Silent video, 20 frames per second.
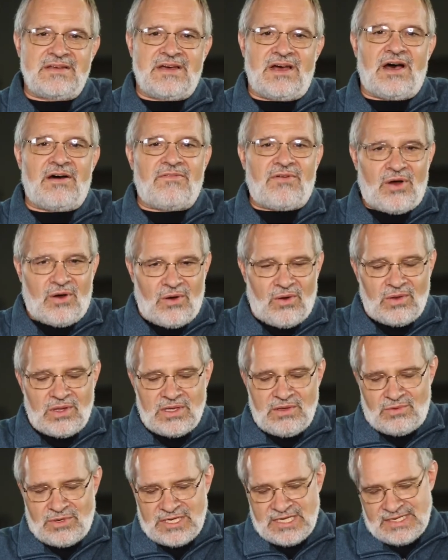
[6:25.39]
of
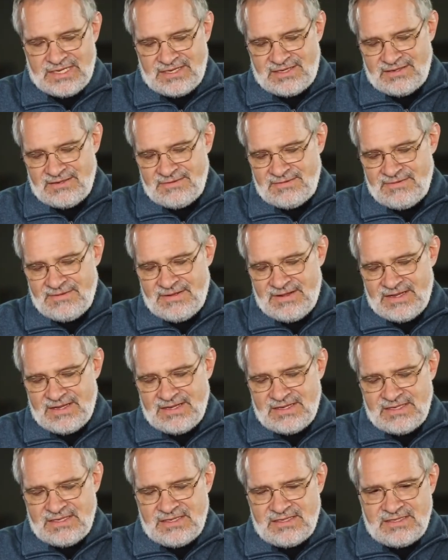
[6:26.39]
Holy Week,
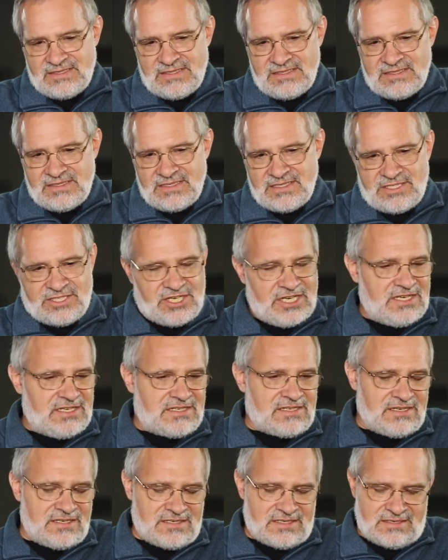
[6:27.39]

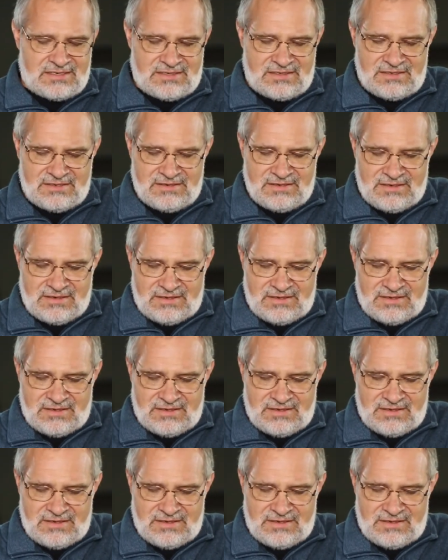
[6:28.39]
Jesus